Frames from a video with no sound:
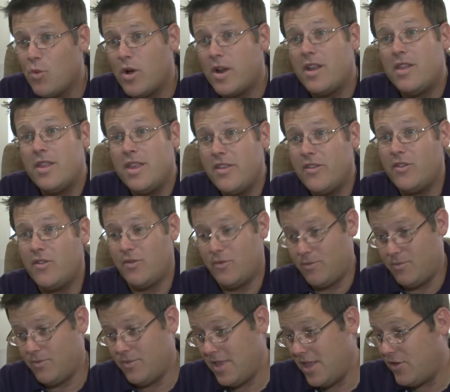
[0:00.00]
one of these
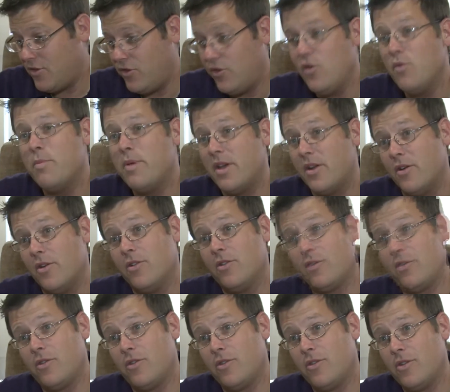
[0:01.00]
two
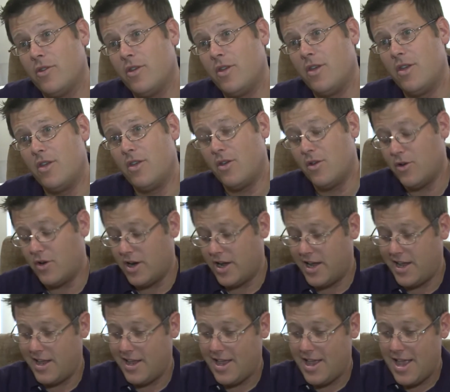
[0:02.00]
bidders,
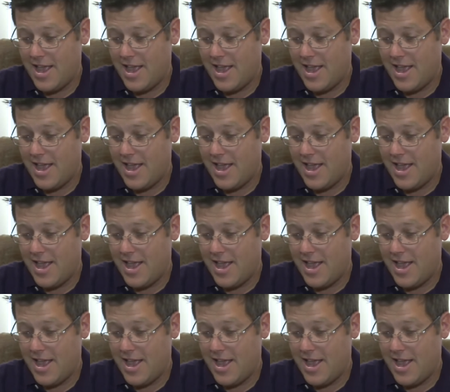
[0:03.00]
okay?